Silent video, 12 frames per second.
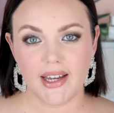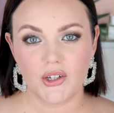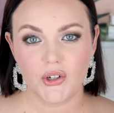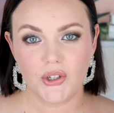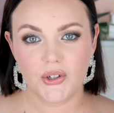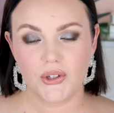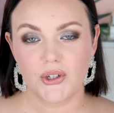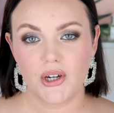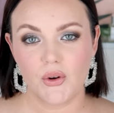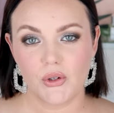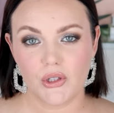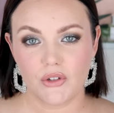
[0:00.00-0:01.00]
I know you're not going to
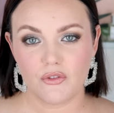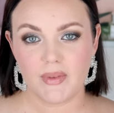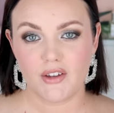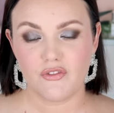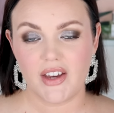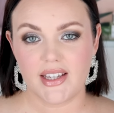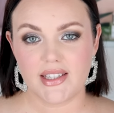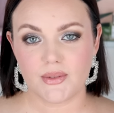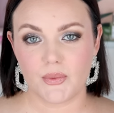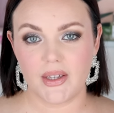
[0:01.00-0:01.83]
go all over my face.